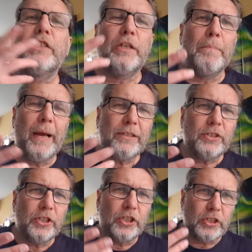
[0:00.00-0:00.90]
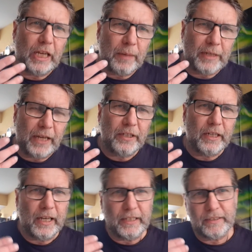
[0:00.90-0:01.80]
the message that I'm getting
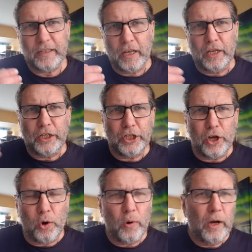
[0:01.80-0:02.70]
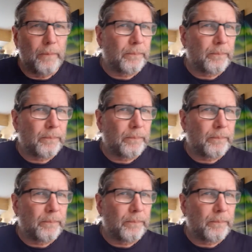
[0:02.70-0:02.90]
is, you know,